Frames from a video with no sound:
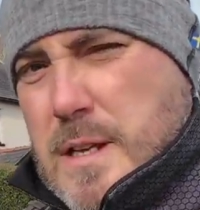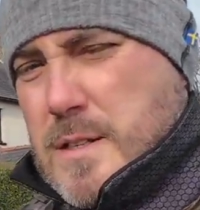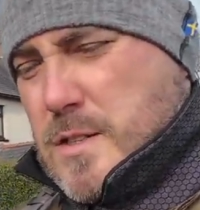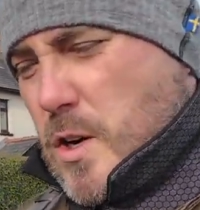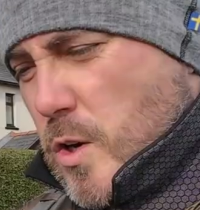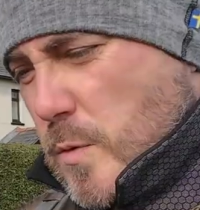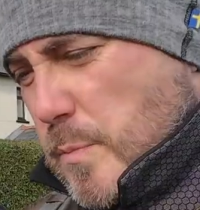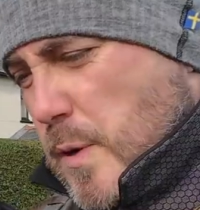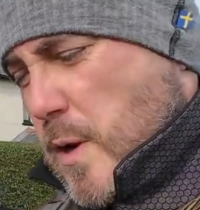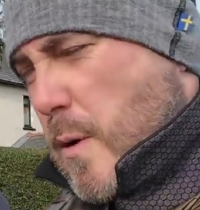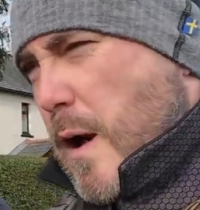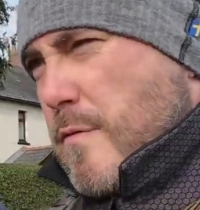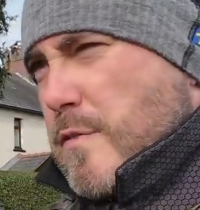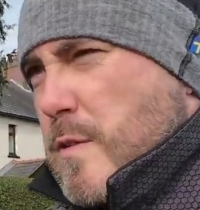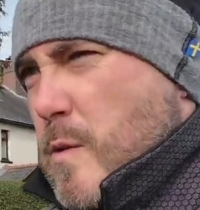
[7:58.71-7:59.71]
dog poo
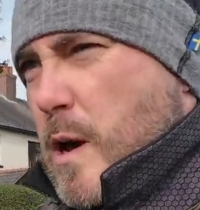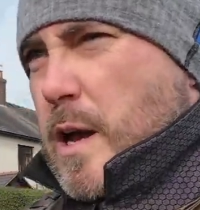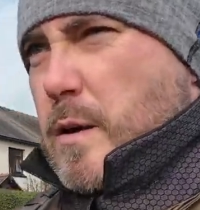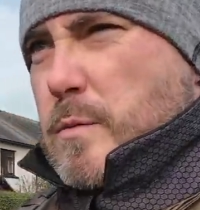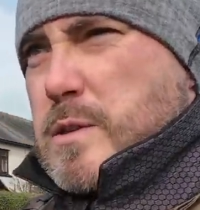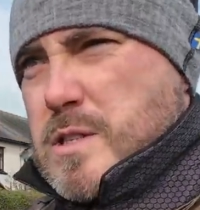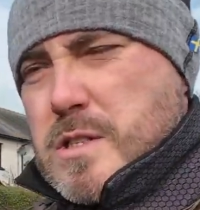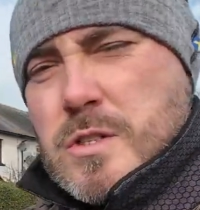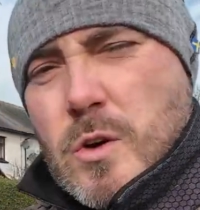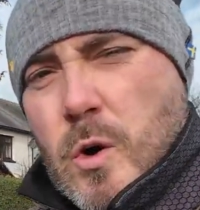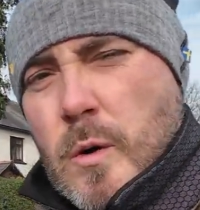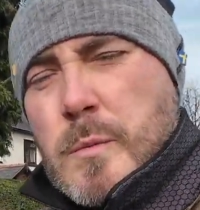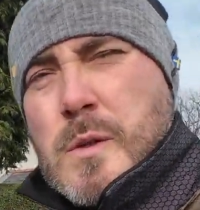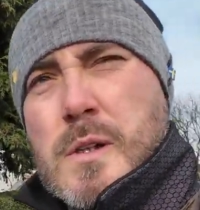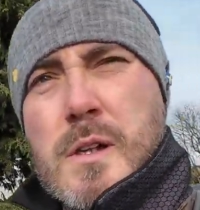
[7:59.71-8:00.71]
everywhere, which is
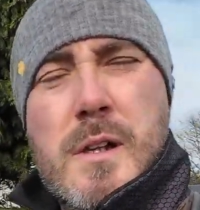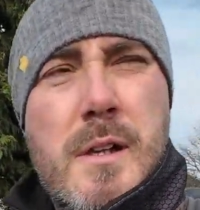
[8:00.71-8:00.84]
normal,